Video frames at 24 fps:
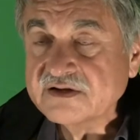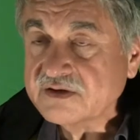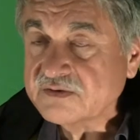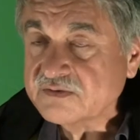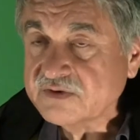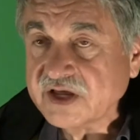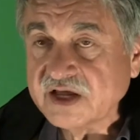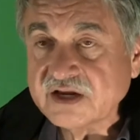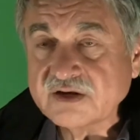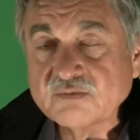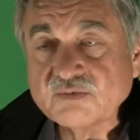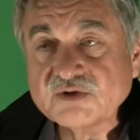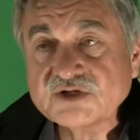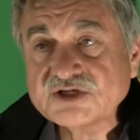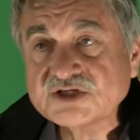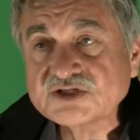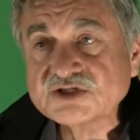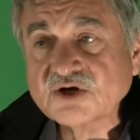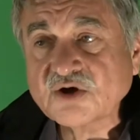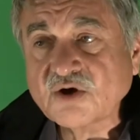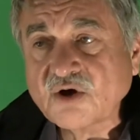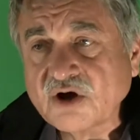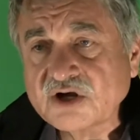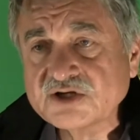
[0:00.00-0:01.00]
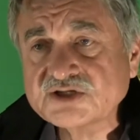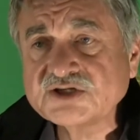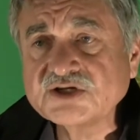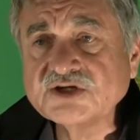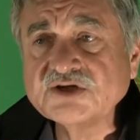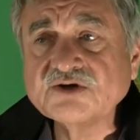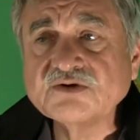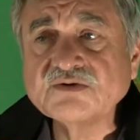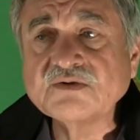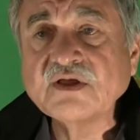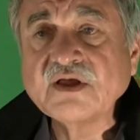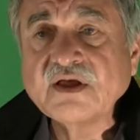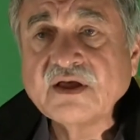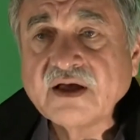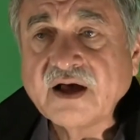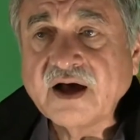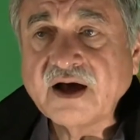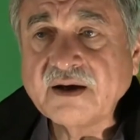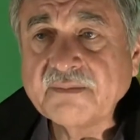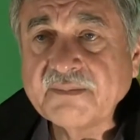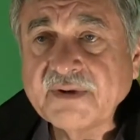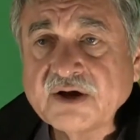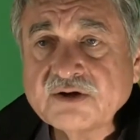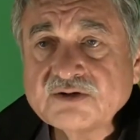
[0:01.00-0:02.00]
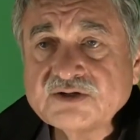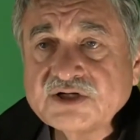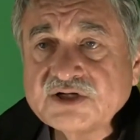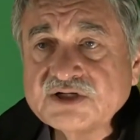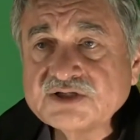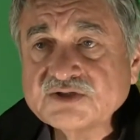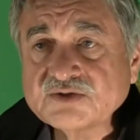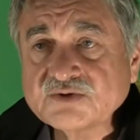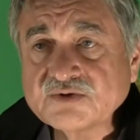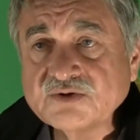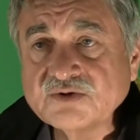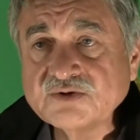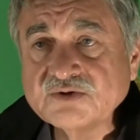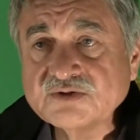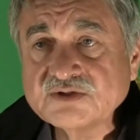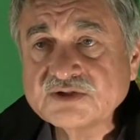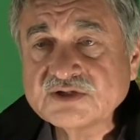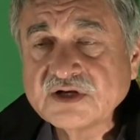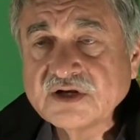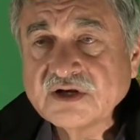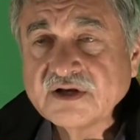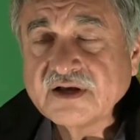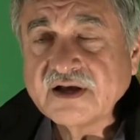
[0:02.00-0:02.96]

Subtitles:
again, we just caution you, mounting screws,